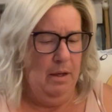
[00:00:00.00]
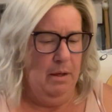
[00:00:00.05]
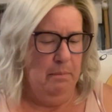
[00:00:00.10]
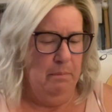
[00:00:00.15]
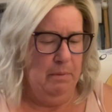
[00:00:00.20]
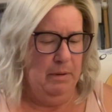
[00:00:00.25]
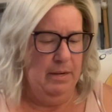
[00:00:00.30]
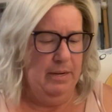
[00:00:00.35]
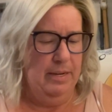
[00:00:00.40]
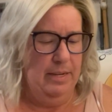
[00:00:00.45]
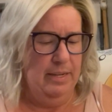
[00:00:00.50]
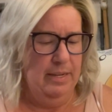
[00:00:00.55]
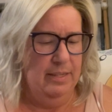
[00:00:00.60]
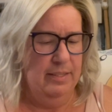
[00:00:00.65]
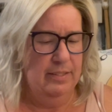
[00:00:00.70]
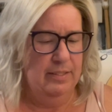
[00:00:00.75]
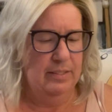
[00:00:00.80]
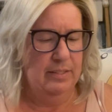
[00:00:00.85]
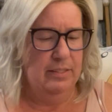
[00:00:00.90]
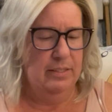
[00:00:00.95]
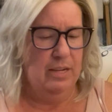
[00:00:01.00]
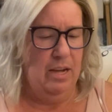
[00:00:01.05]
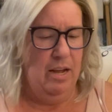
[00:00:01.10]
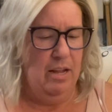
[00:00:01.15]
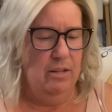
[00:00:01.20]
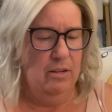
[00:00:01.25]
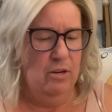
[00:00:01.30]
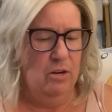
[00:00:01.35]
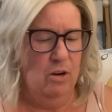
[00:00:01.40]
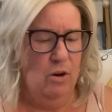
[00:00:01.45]
but it is
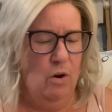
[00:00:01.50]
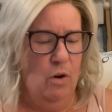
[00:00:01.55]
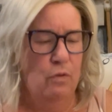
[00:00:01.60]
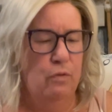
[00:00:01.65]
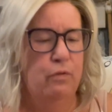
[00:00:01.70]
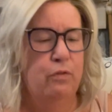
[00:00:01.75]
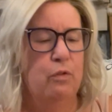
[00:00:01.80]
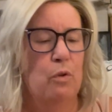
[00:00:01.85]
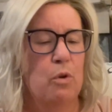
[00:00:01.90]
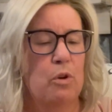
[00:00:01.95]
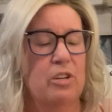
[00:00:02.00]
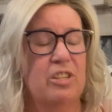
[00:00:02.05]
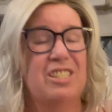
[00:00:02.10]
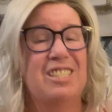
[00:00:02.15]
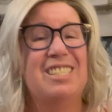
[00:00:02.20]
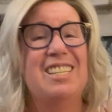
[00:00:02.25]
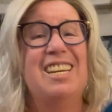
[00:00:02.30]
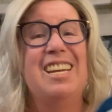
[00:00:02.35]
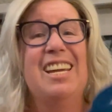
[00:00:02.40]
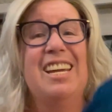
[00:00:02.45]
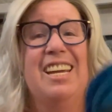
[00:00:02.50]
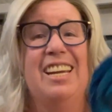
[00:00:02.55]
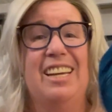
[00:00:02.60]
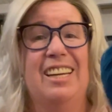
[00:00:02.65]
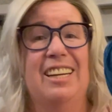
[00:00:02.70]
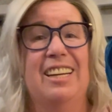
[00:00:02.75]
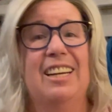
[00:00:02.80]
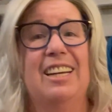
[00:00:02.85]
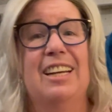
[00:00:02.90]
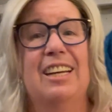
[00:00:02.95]
color
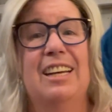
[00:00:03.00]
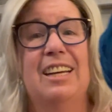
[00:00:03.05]
14.